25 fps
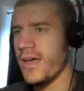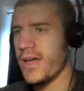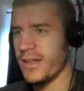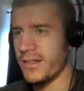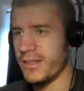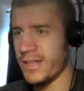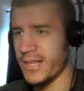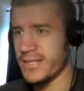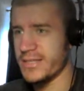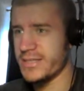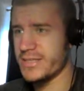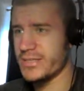
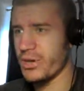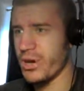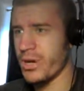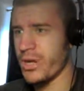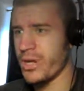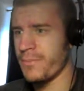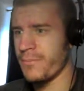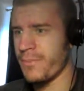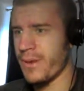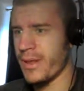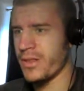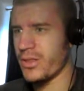in this
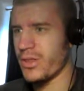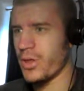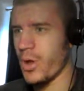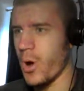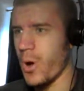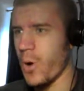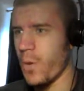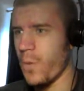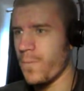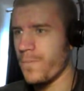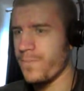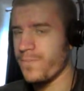
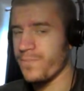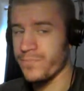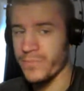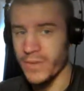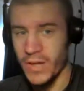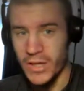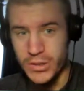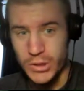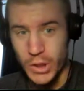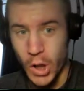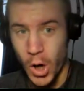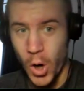tournament though.
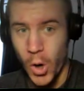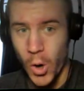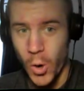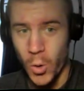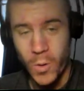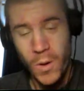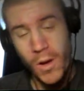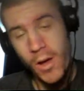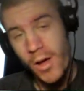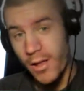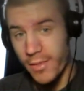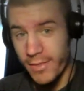
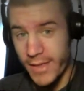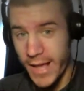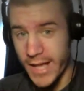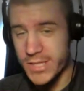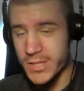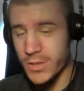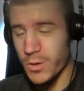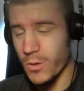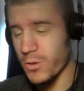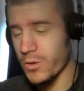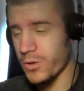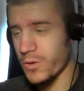So
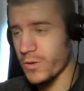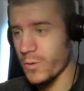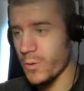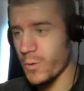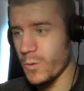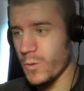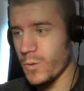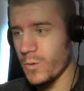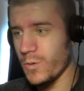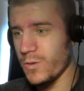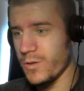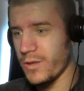let's go
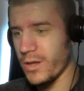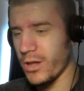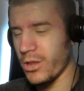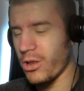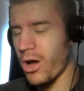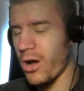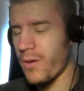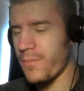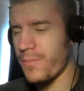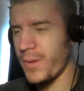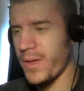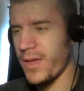to
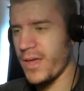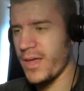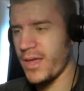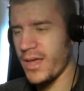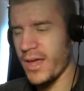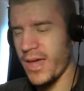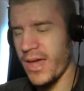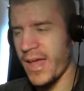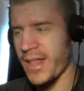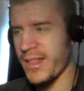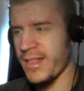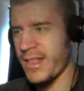the
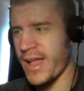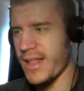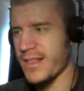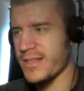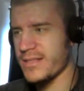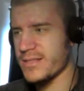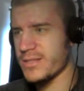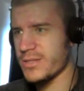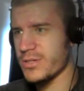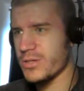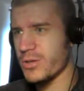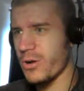lobby and
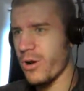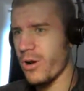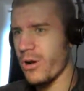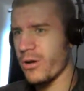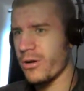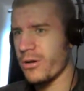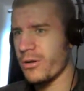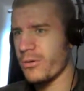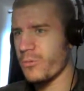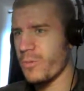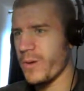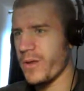let's
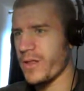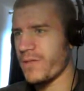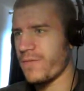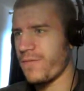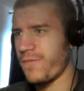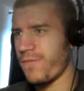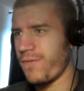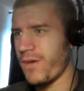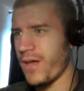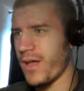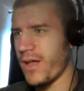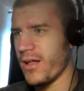talk
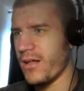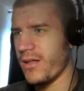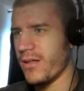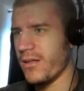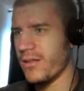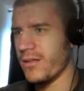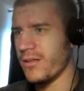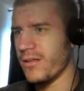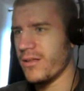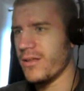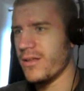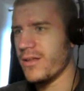with
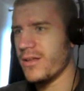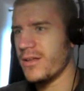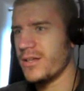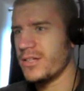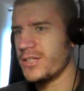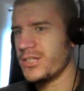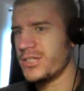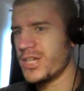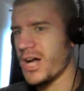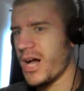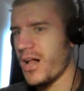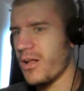Phil,
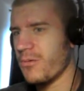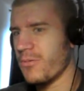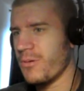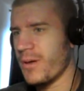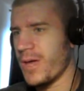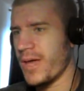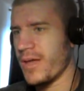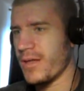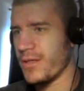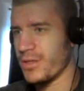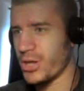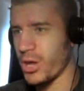
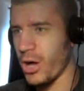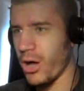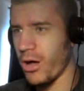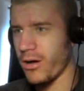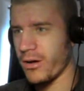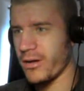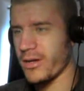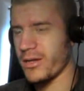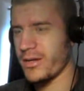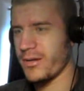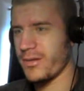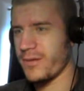shall we?
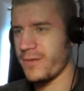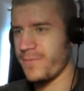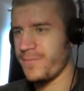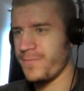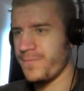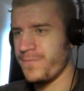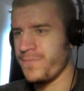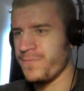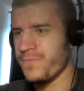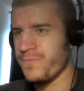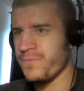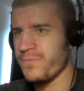Talk.
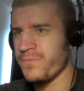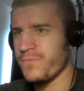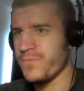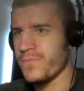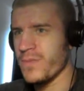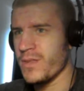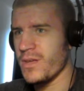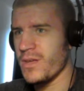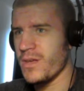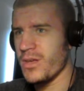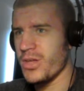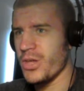
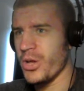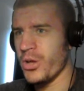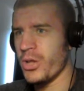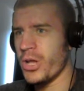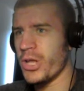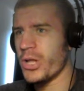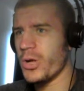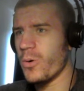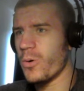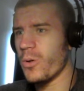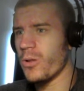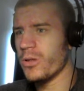
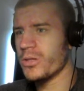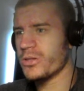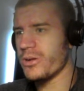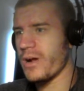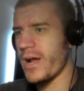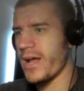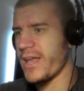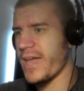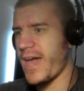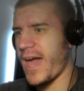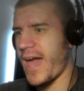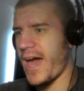You know the
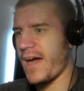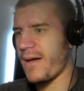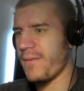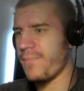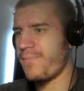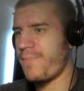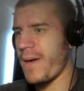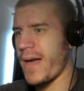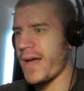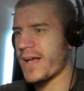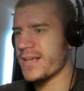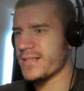rules, right?
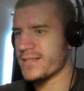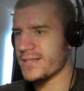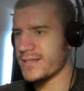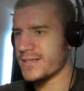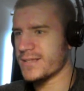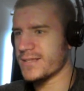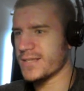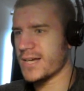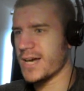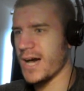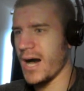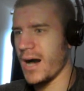Yeah,
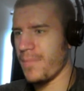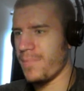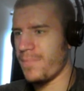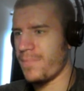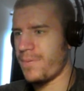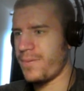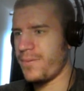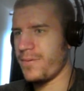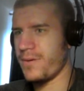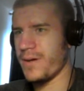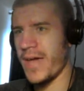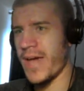Pegasus
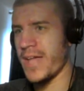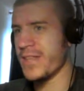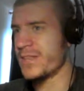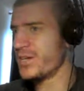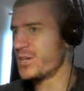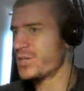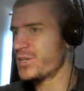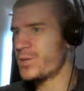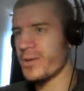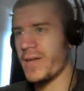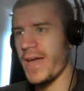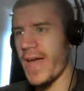Cup.
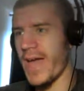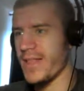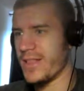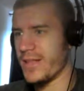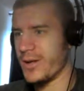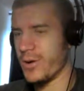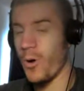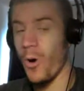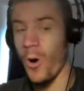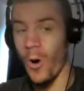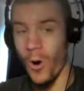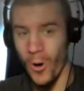Enter
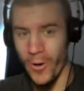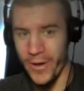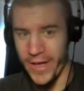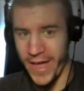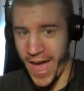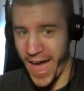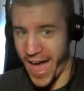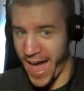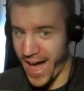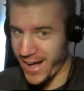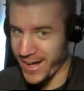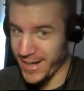together.
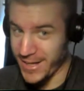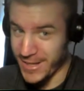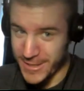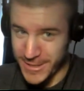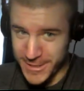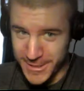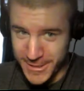Oh yeah.